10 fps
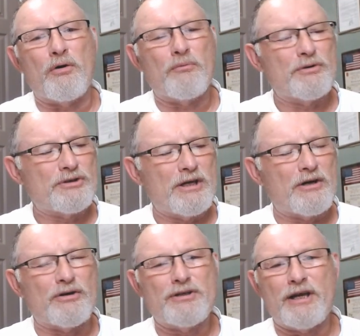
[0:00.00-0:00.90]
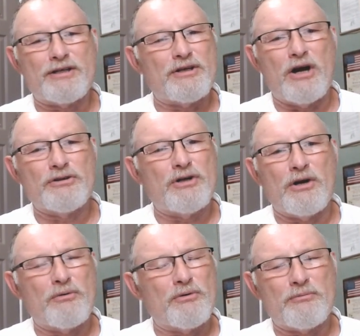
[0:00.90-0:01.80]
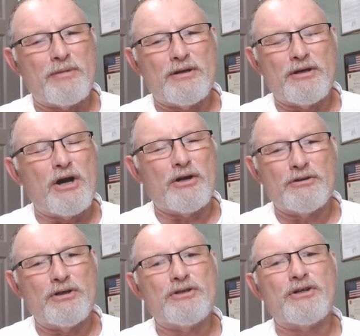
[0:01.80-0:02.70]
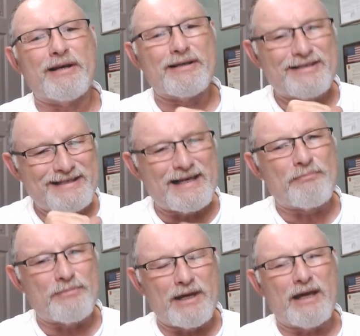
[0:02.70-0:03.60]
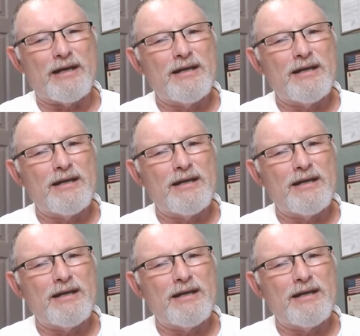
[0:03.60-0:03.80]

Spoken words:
We see in our text, God doesn't accept that.